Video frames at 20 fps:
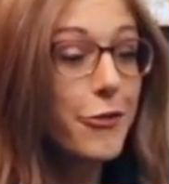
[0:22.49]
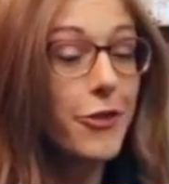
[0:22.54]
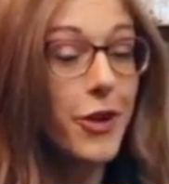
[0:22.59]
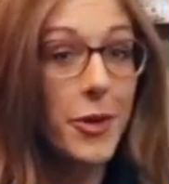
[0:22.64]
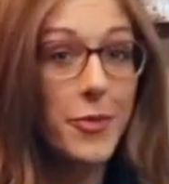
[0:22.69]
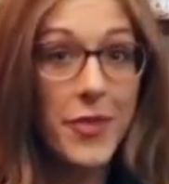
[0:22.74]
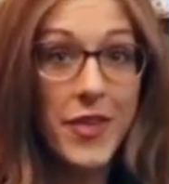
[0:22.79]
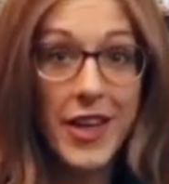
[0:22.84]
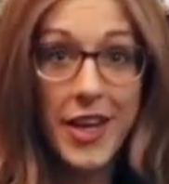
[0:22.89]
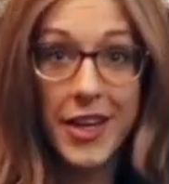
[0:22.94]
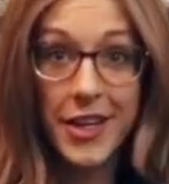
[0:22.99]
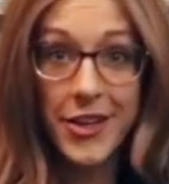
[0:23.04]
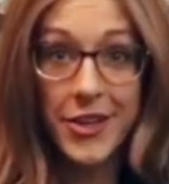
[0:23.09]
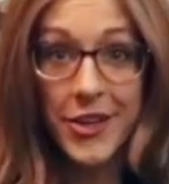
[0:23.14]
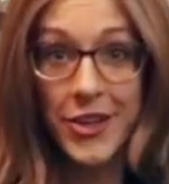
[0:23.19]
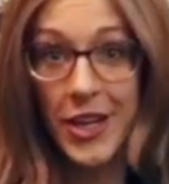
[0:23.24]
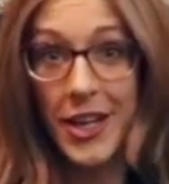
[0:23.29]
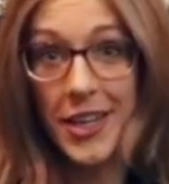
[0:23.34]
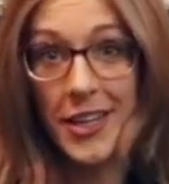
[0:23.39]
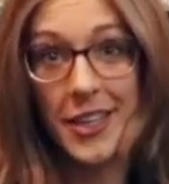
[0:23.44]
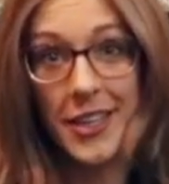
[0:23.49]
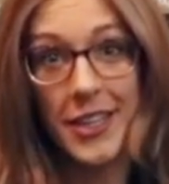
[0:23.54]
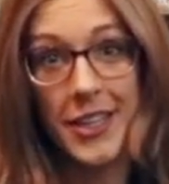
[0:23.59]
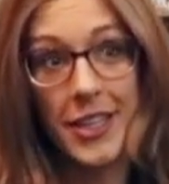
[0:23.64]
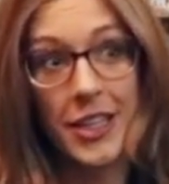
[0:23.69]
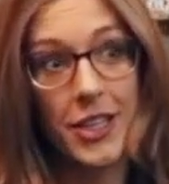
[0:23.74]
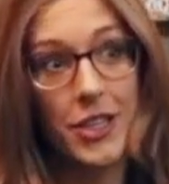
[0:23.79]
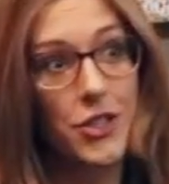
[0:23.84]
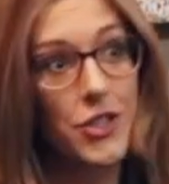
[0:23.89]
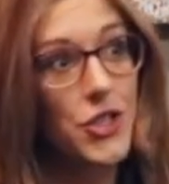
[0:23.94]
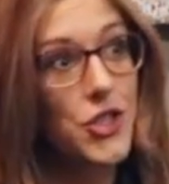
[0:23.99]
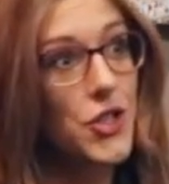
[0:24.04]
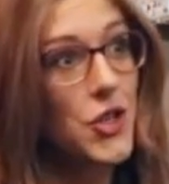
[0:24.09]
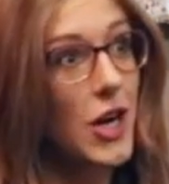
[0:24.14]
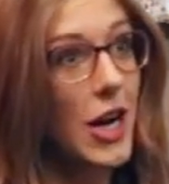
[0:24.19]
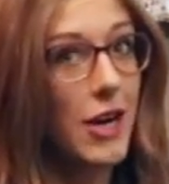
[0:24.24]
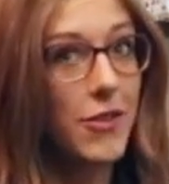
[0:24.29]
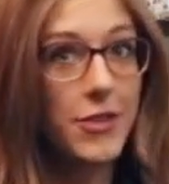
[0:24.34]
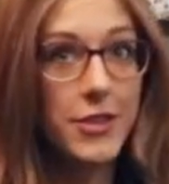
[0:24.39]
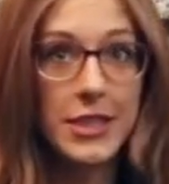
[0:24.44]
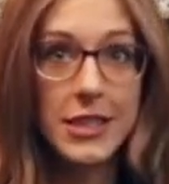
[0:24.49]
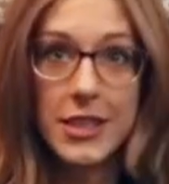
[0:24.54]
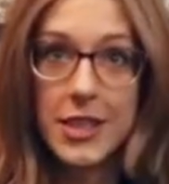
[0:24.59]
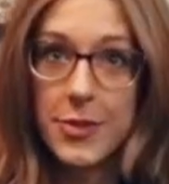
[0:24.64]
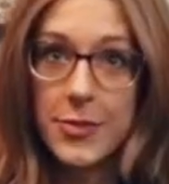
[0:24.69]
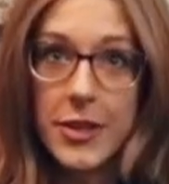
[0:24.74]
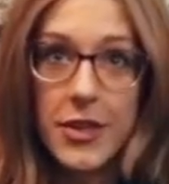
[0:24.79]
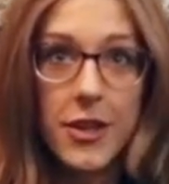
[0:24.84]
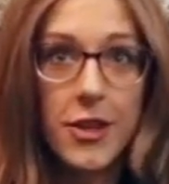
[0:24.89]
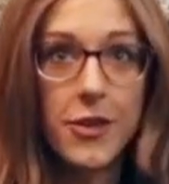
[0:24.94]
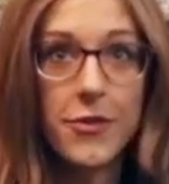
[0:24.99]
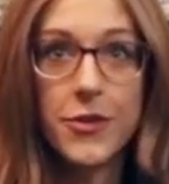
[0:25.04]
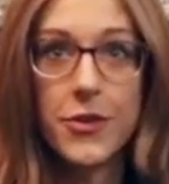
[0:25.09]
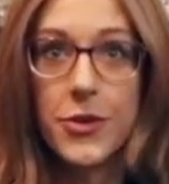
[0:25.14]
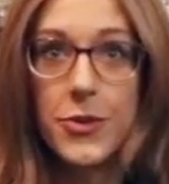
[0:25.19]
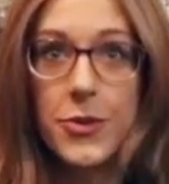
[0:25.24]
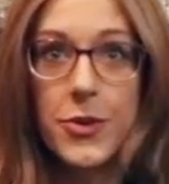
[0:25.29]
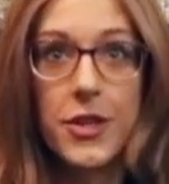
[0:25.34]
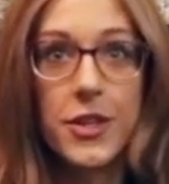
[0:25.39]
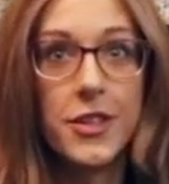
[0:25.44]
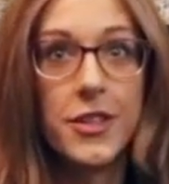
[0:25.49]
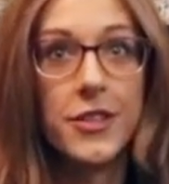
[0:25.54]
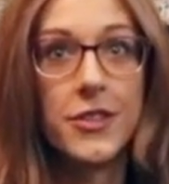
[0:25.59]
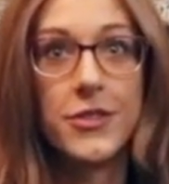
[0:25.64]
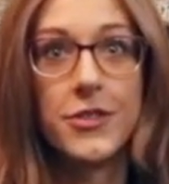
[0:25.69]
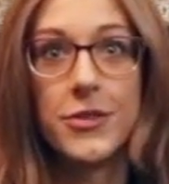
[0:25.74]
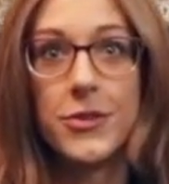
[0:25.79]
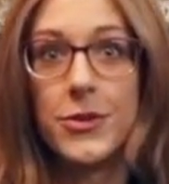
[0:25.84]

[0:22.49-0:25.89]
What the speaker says: From there, I traveled a little bit all over the world,